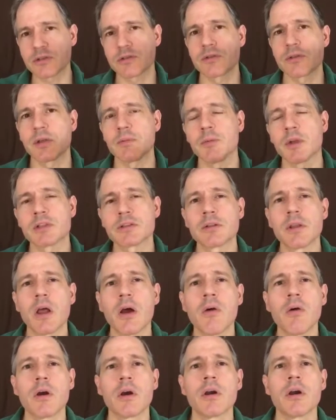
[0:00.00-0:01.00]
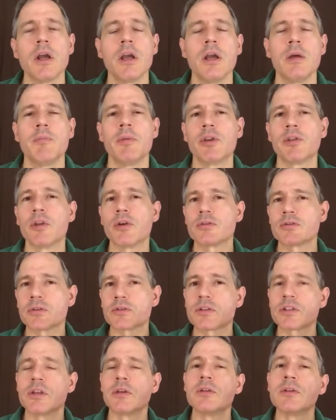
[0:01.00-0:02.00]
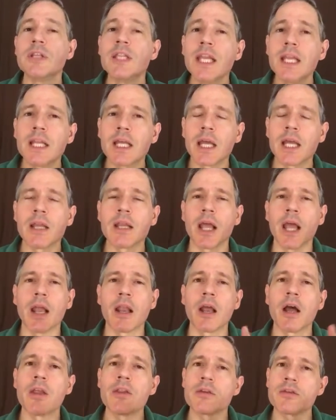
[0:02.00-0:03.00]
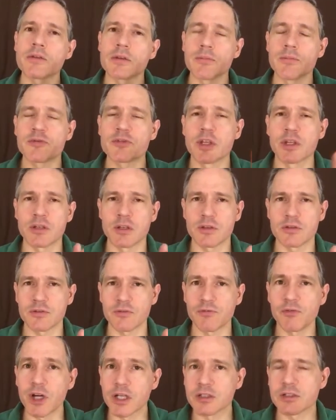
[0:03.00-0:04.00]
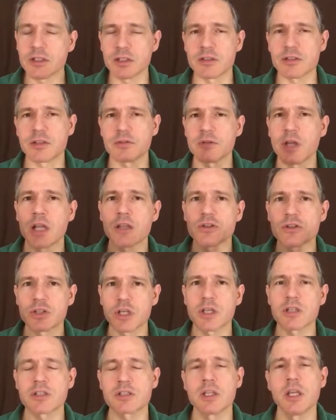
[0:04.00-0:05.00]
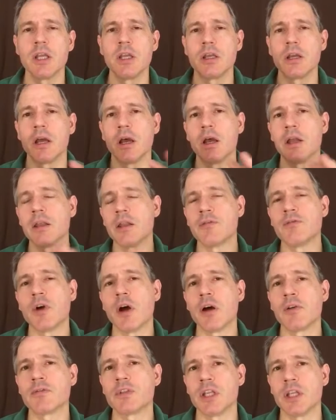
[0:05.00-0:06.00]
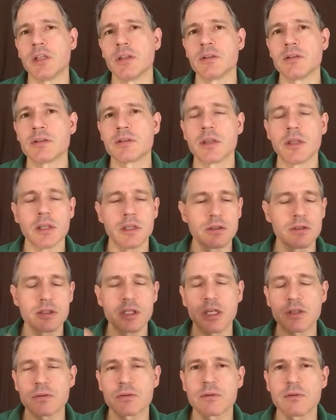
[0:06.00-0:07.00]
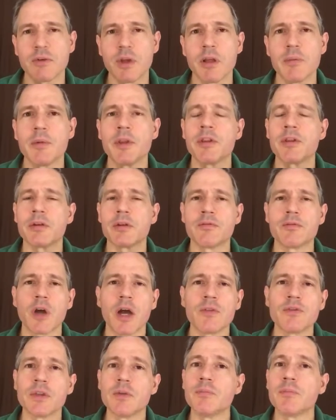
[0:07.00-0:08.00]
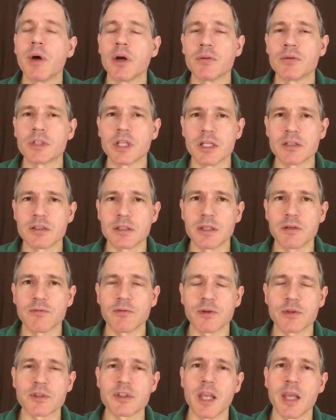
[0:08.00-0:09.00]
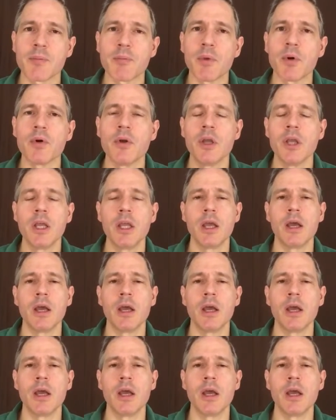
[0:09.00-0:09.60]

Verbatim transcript: estrogen much lower, but those are still needed at other functions. They're not just uh, involved in, in sexual development, they're involved in bone density, for example.